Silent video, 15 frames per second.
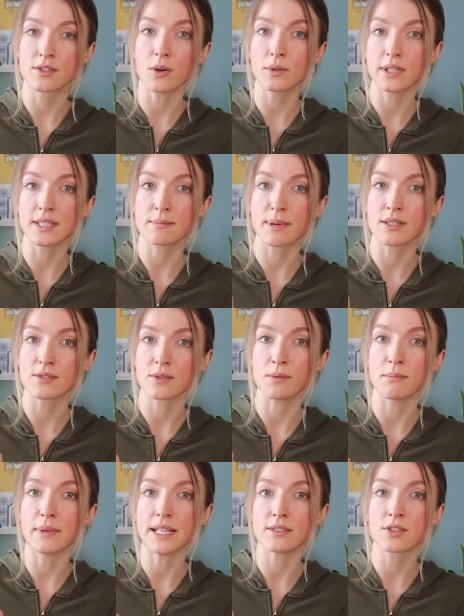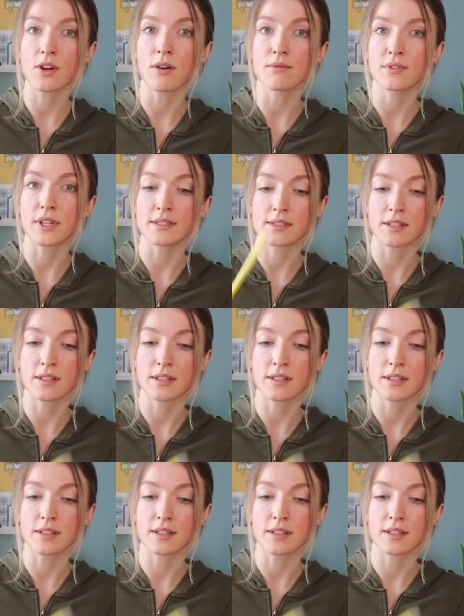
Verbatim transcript: holding this pencil means confidence,